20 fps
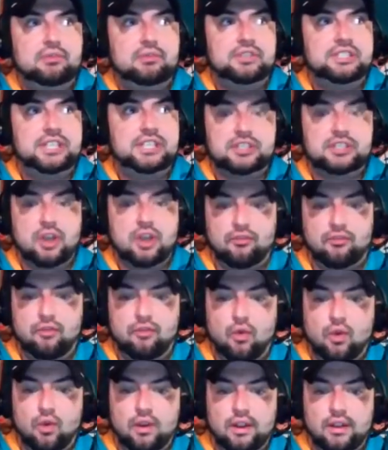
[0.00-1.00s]
was
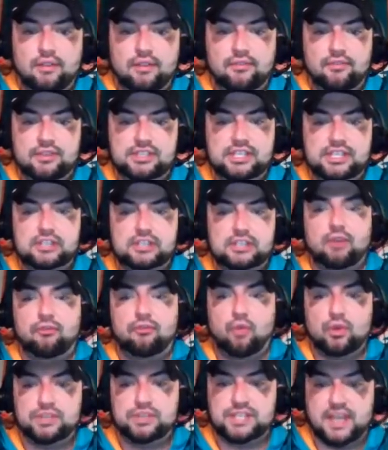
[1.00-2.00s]

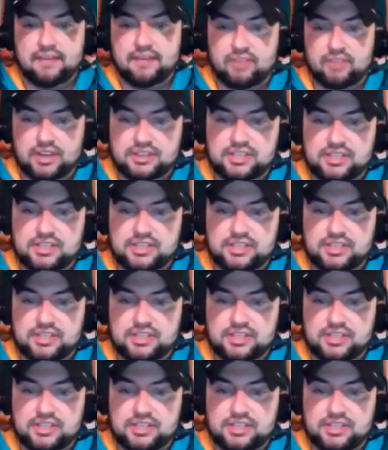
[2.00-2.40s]
6'04",